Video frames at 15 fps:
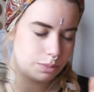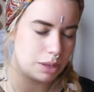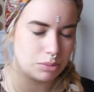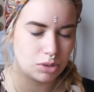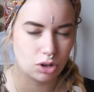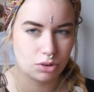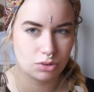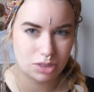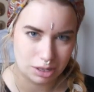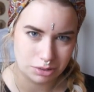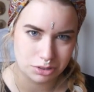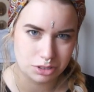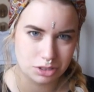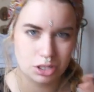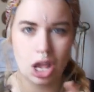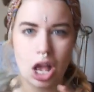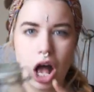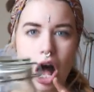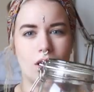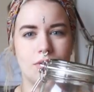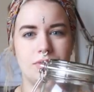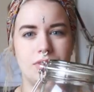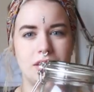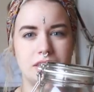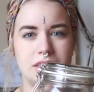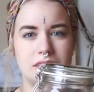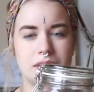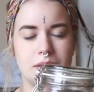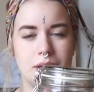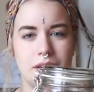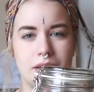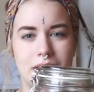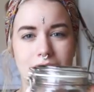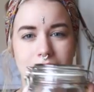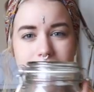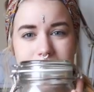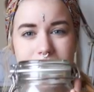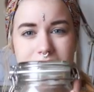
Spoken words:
maybe not thousands, of these glass